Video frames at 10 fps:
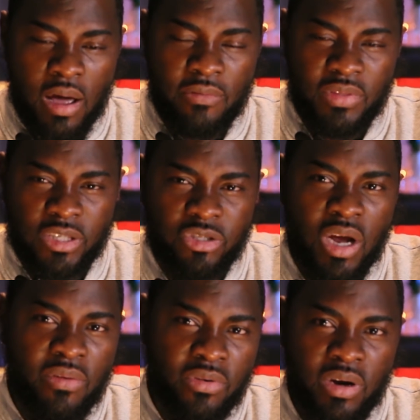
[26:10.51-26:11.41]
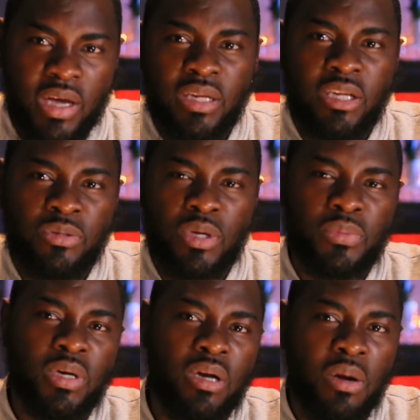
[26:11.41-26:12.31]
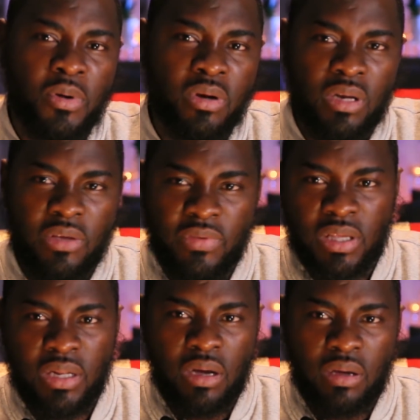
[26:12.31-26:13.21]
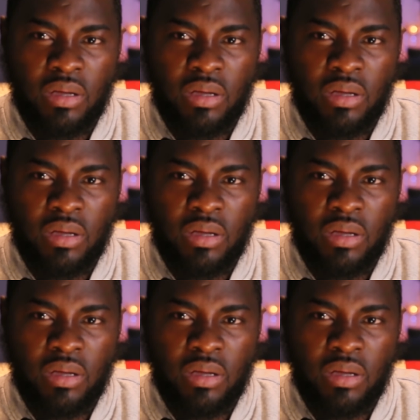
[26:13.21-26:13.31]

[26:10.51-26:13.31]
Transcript: of this driver in the description. I'm gonna leave it in a